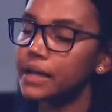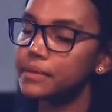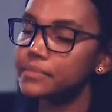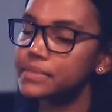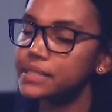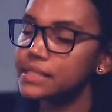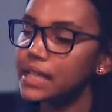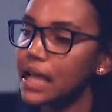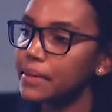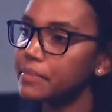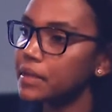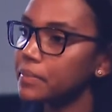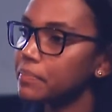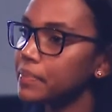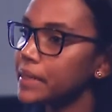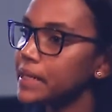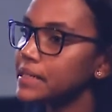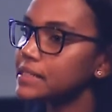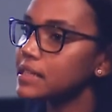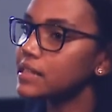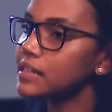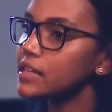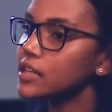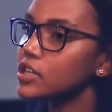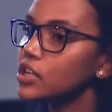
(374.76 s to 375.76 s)
Simon
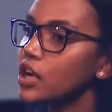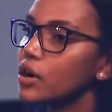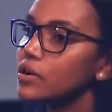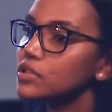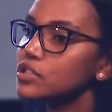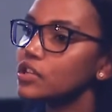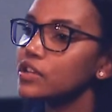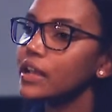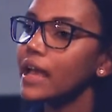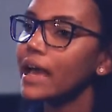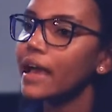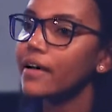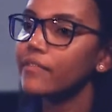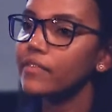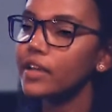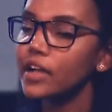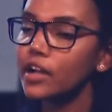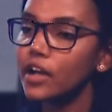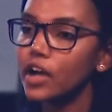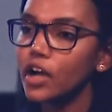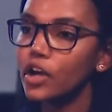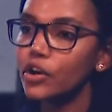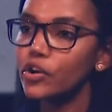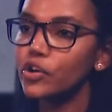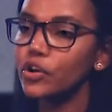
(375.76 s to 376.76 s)
Peter then goes on having
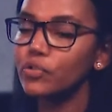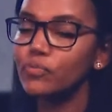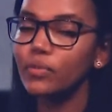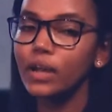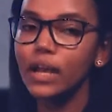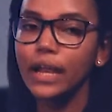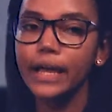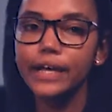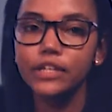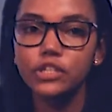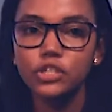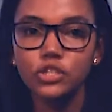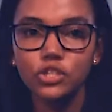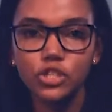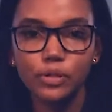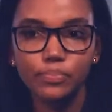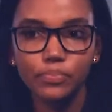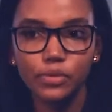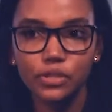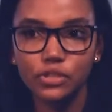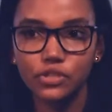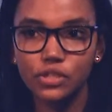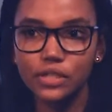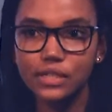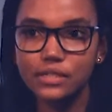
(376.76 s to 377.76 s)
a good relationship
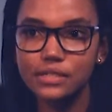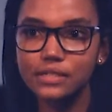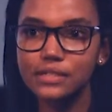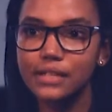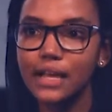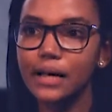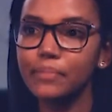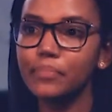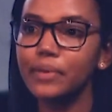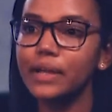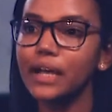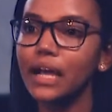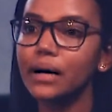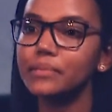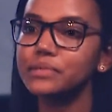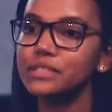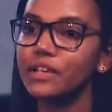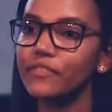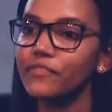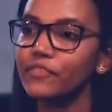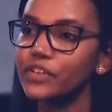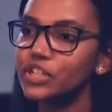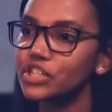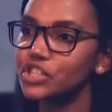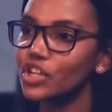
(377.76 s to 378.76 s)
with Jesus and becomes a
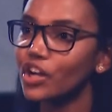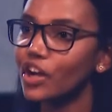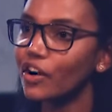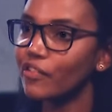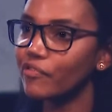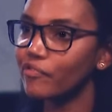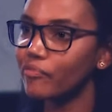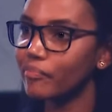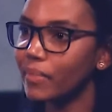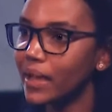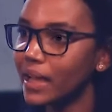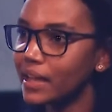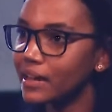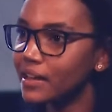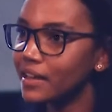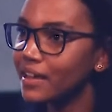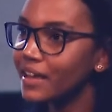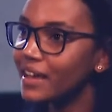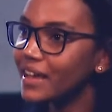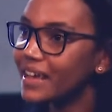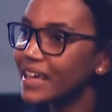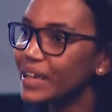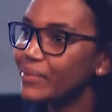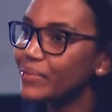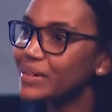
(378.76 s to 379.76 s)
fisher of men.
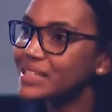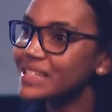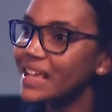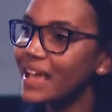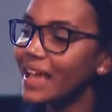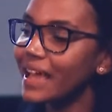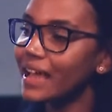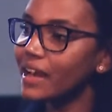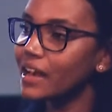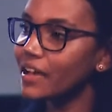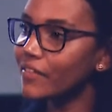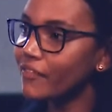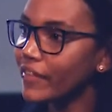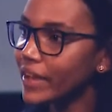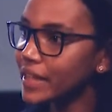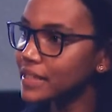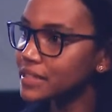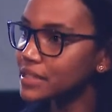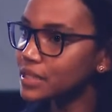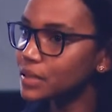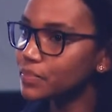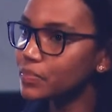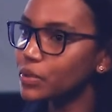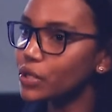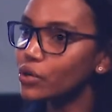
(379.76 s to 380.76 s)
He was
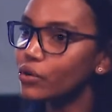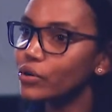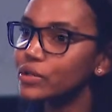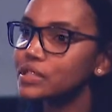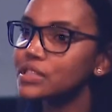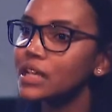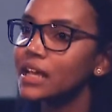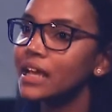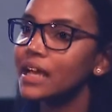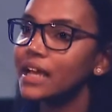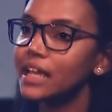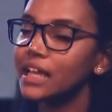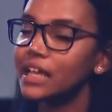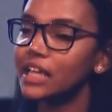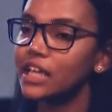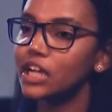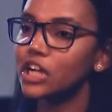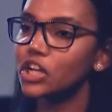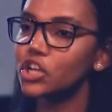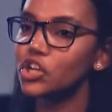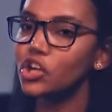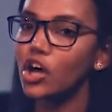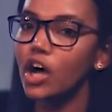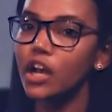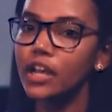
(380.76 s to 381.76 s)
elevated because he
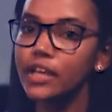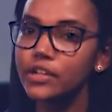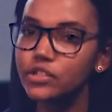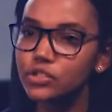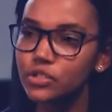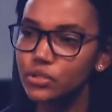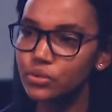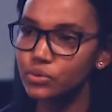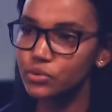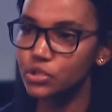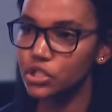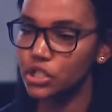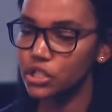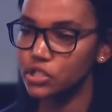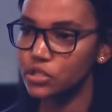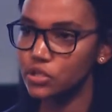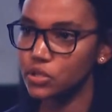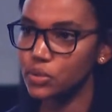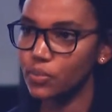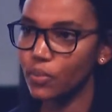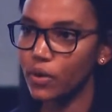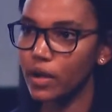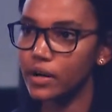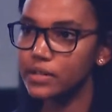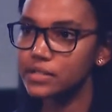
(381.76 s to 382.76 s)
acknowledged who
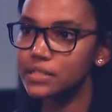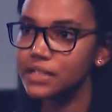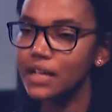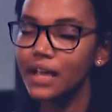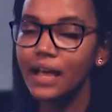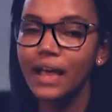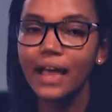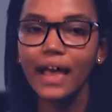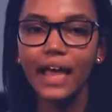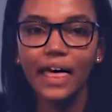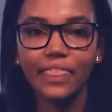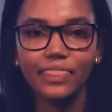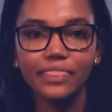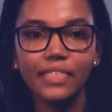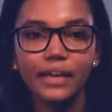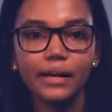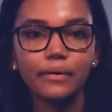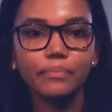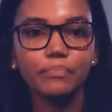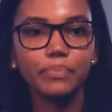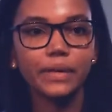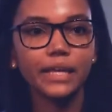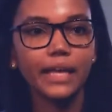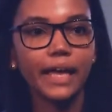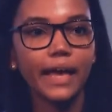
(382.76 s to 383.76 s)
Jesus was and then
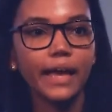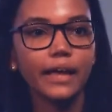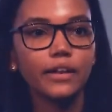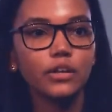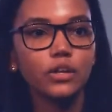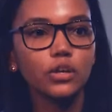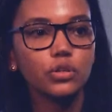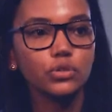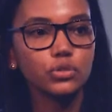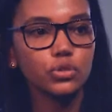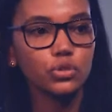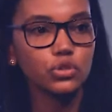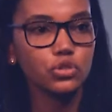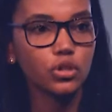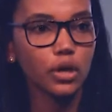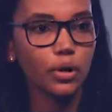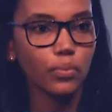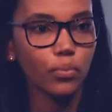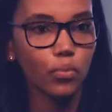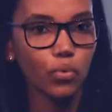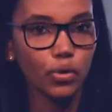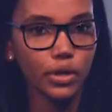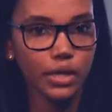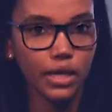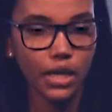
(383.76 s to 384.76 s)
began to start
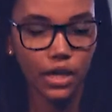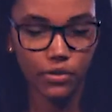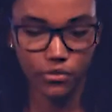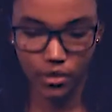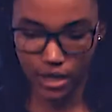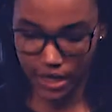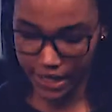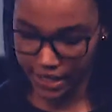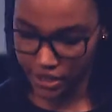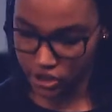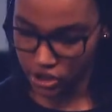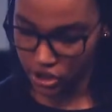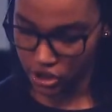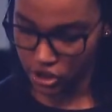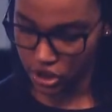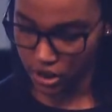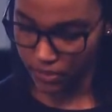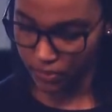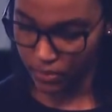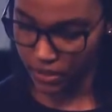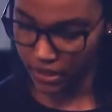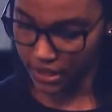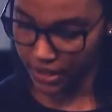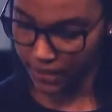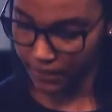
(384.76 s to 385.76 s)
walking in
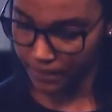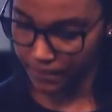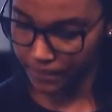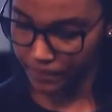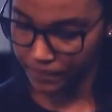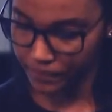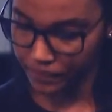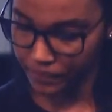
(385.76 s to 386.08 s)
relationship with him.